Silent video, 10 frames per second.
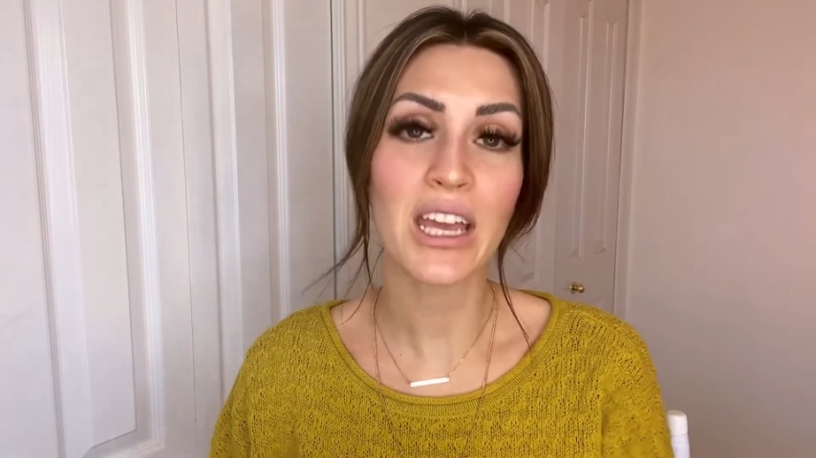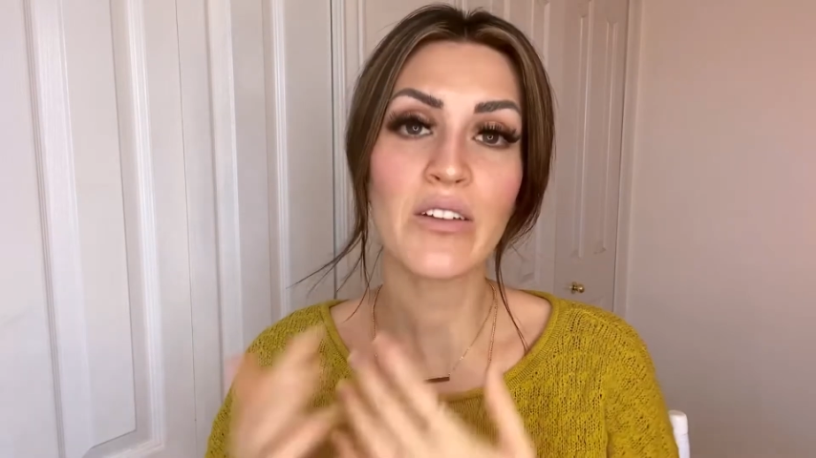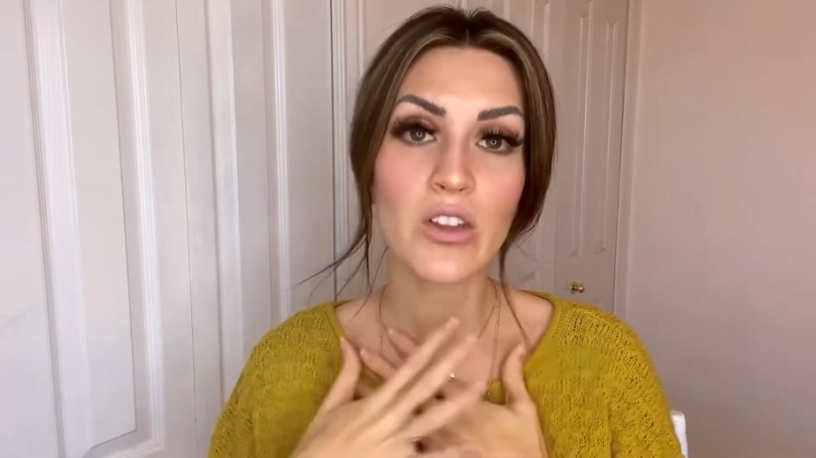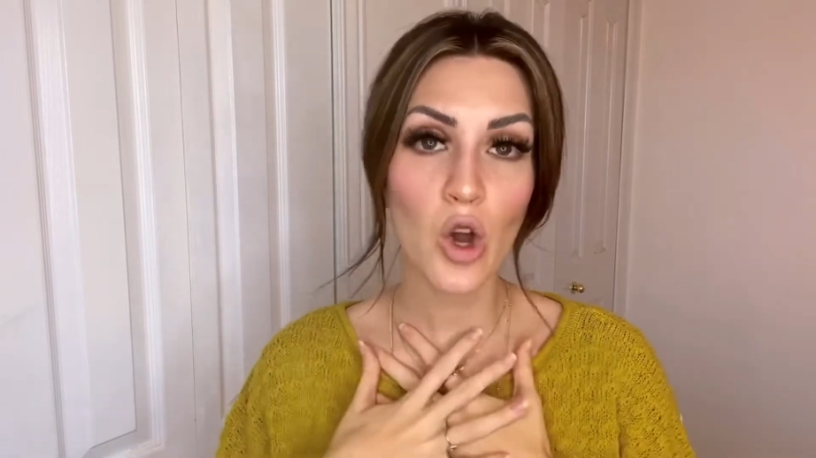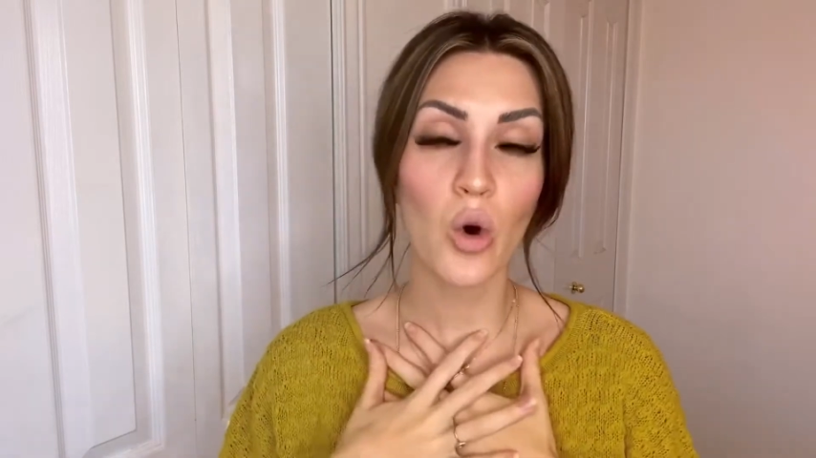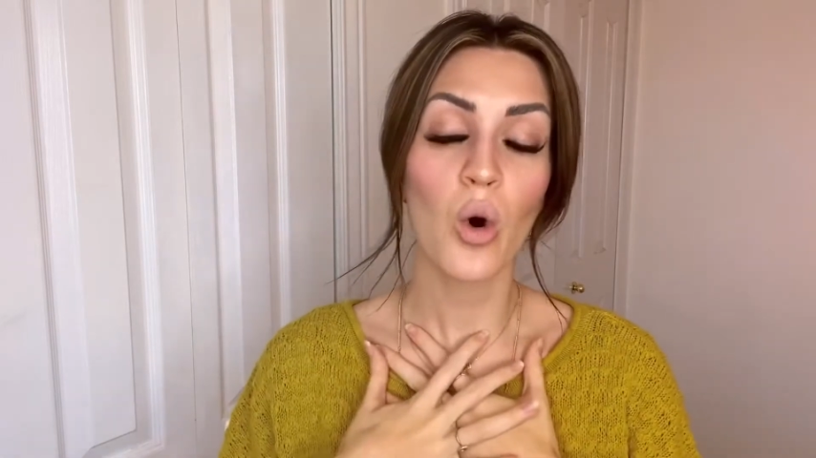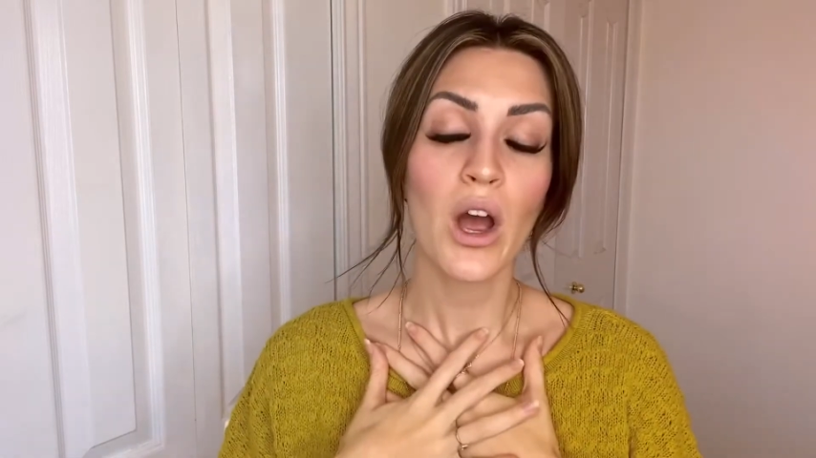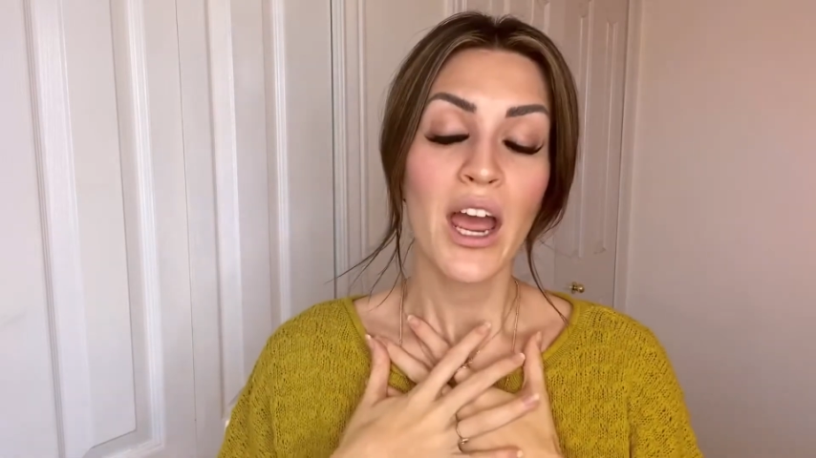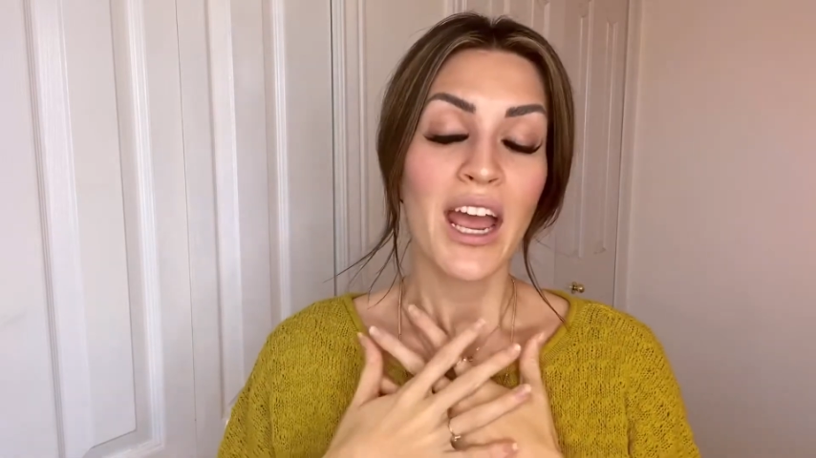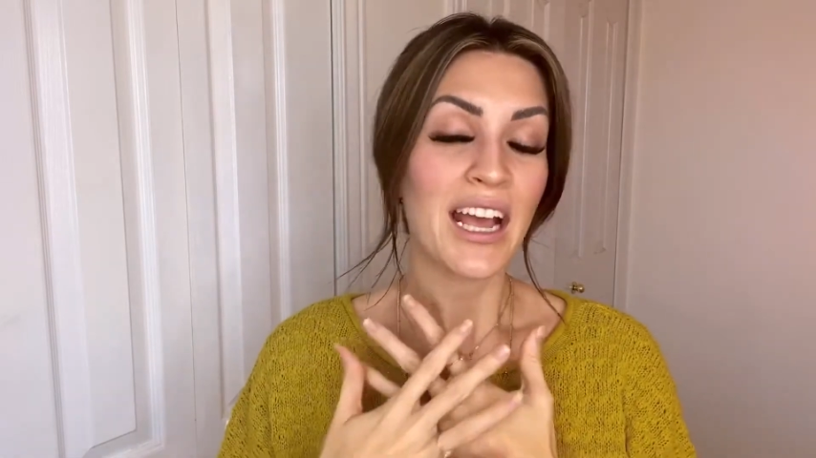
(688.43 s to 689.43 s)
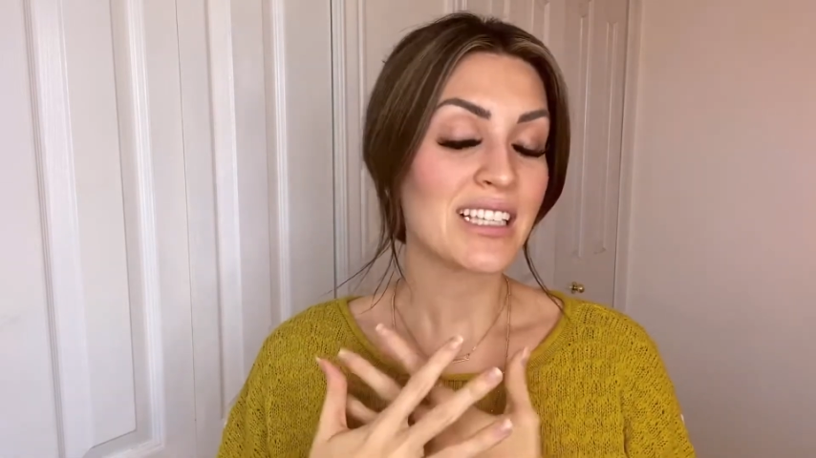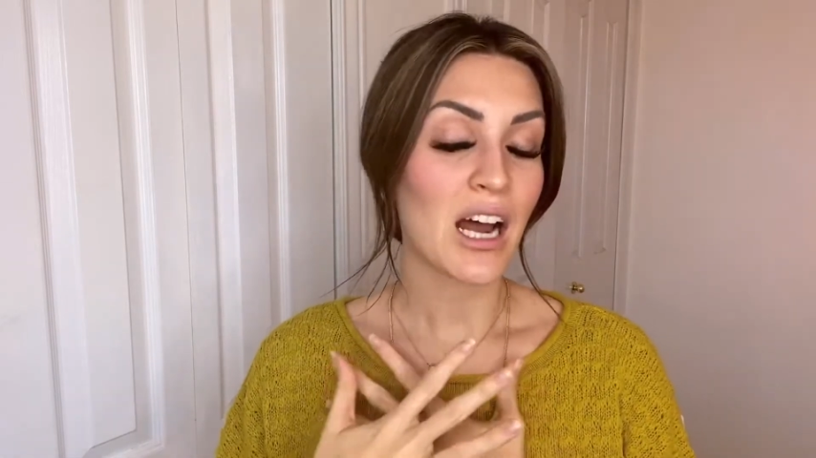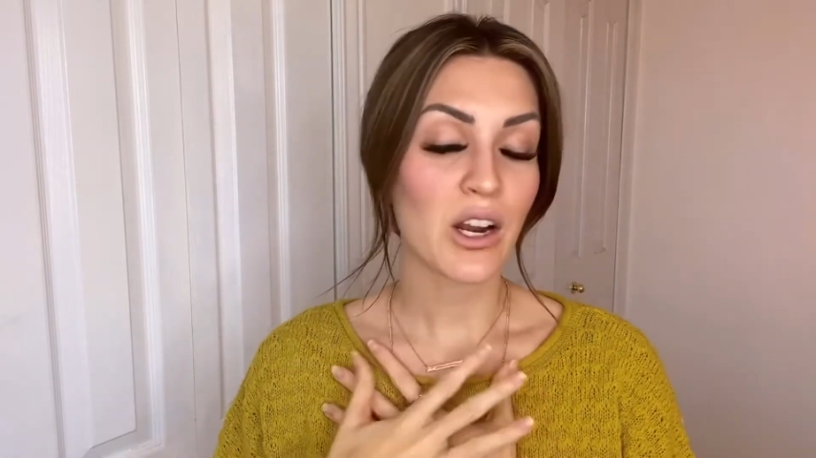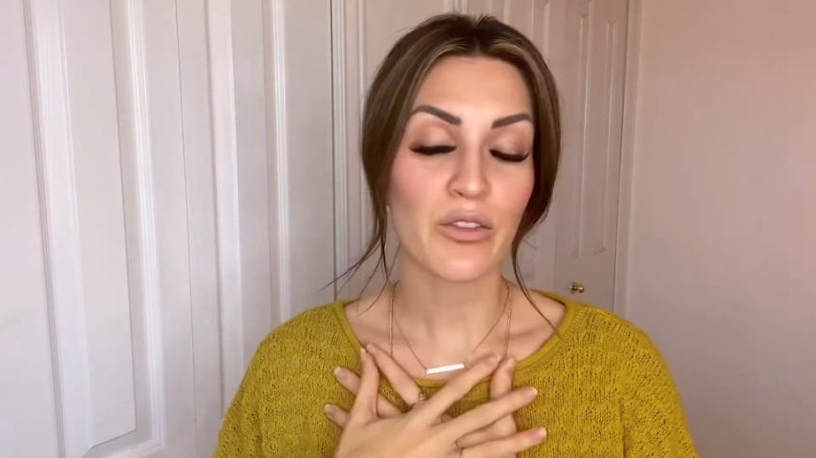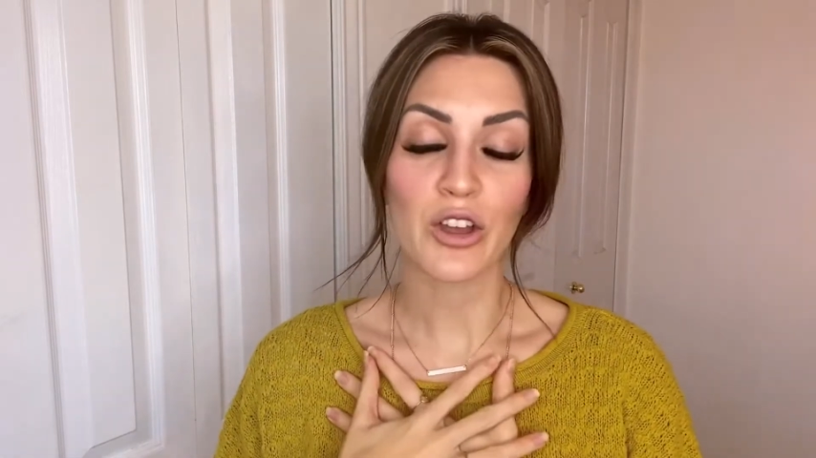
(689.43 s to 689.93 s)
Even though it's
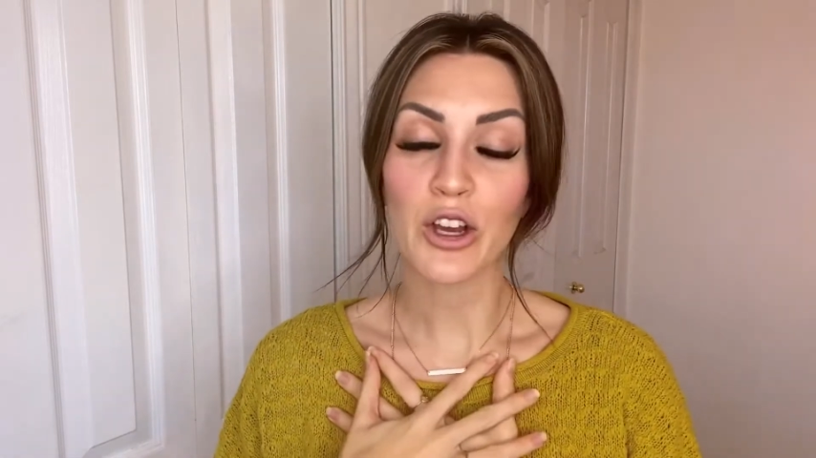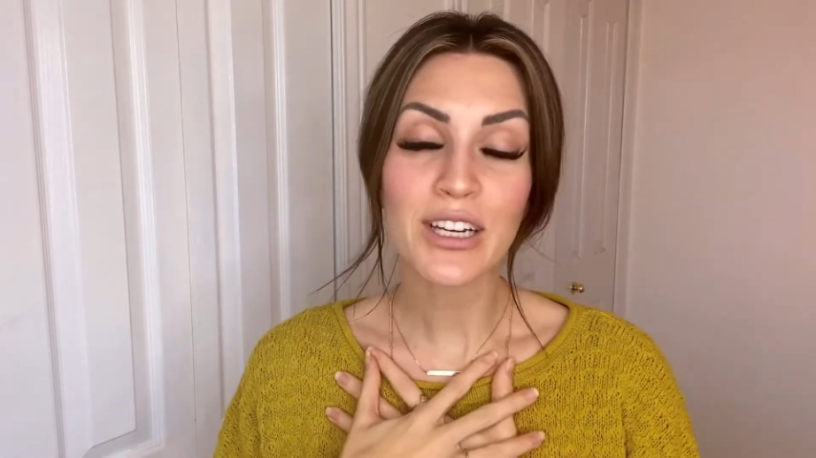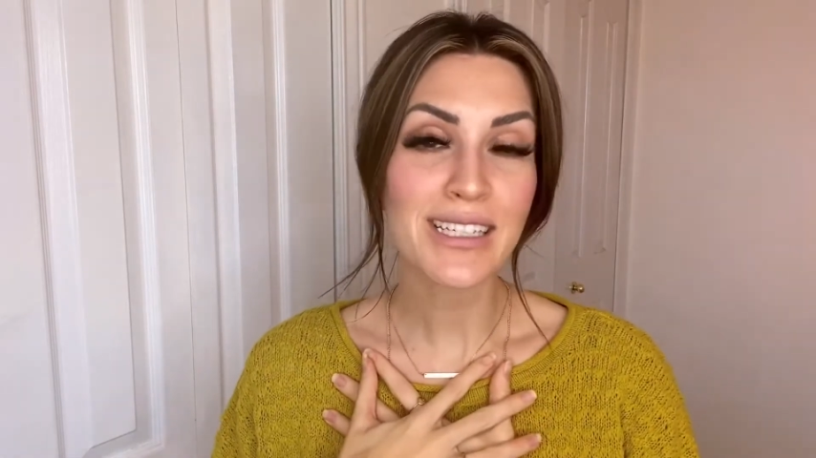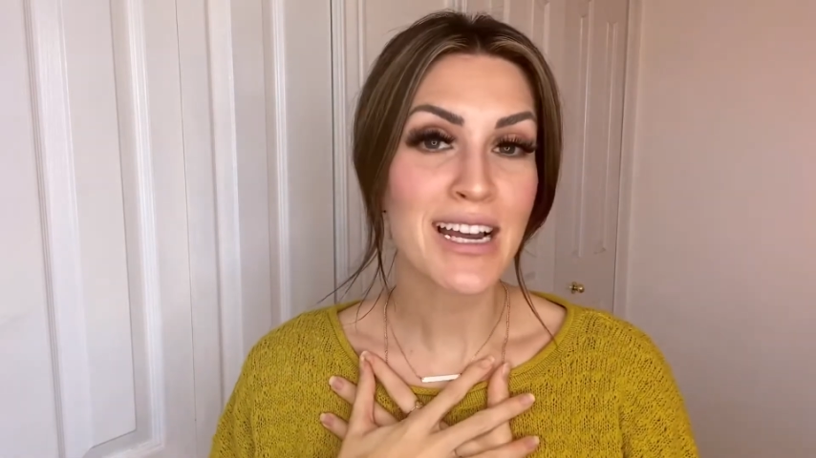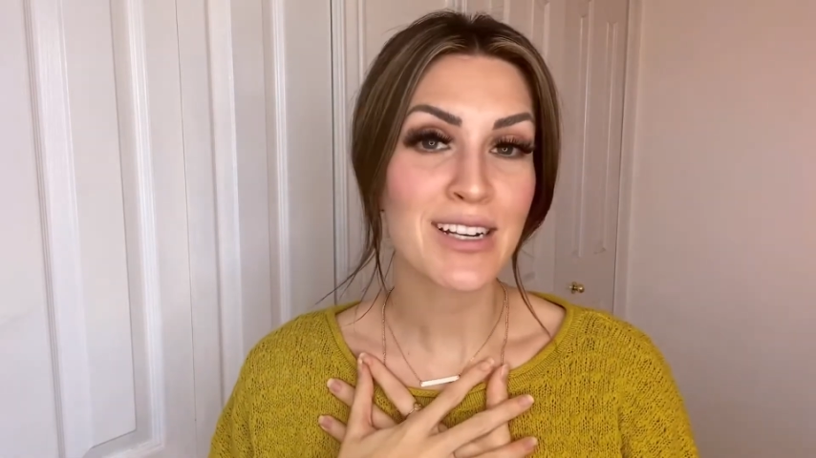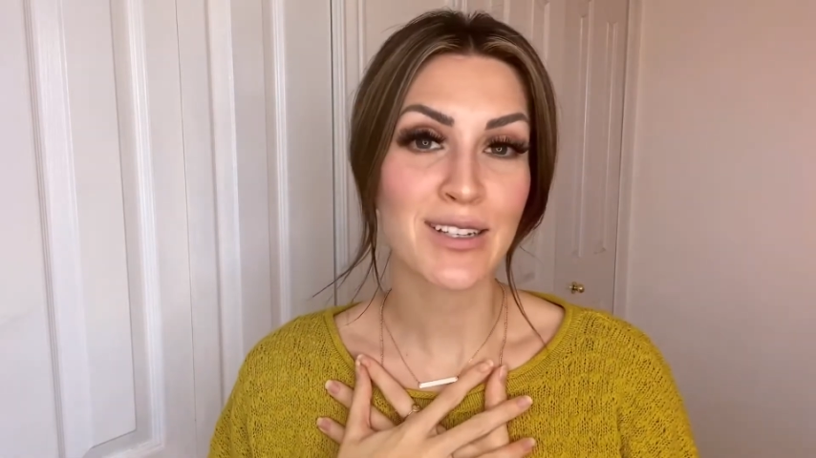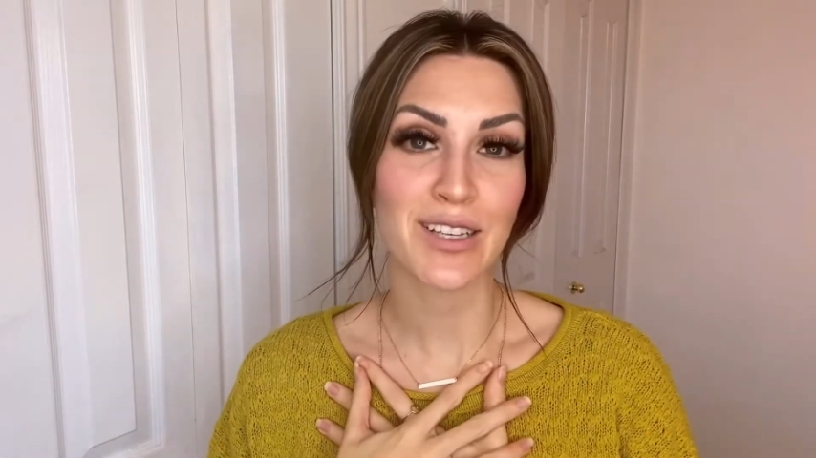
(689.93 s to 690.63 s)
out of the good intentions